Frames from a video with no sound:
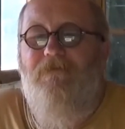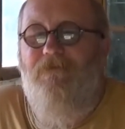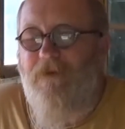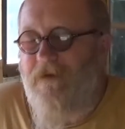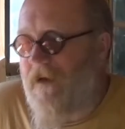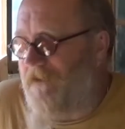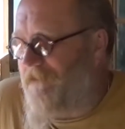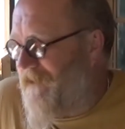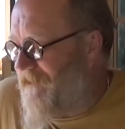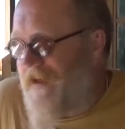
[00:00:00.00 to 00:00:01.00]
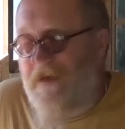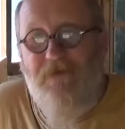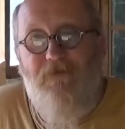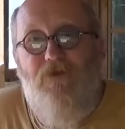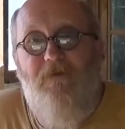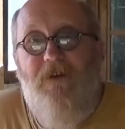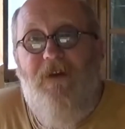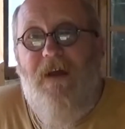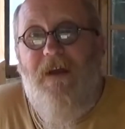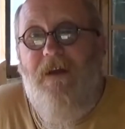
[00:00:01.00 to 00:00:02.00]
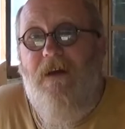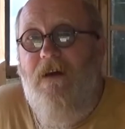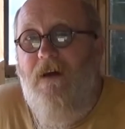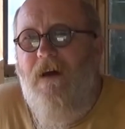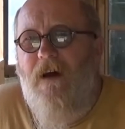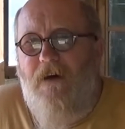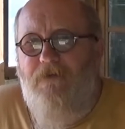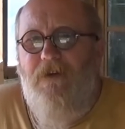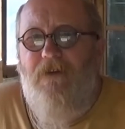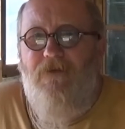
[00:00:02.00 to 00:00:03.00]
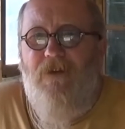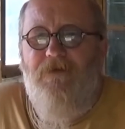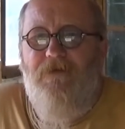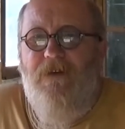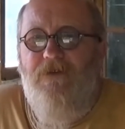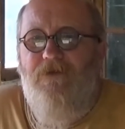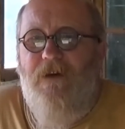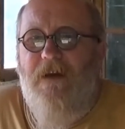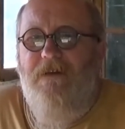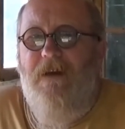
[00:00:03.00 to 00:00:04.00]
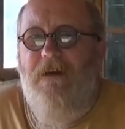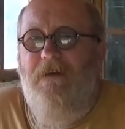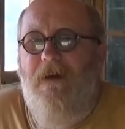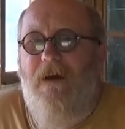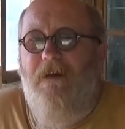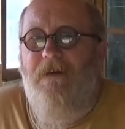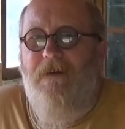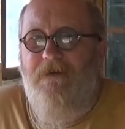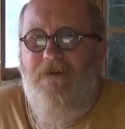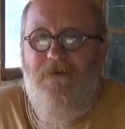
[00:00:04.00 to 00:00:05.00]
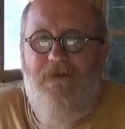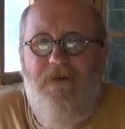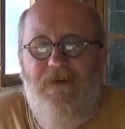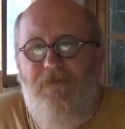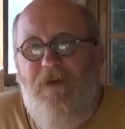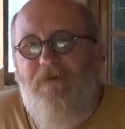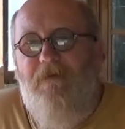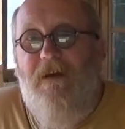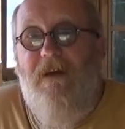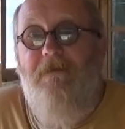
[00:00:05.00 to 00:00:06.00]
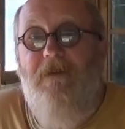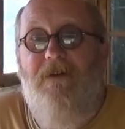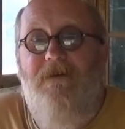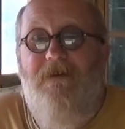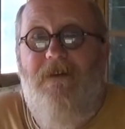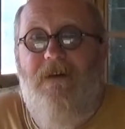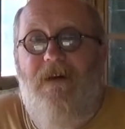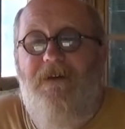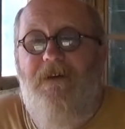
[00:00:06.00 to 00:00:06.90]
with Dennis Waterman and that in, I've grown to enjoy actually, and it's good that it's been repeated because I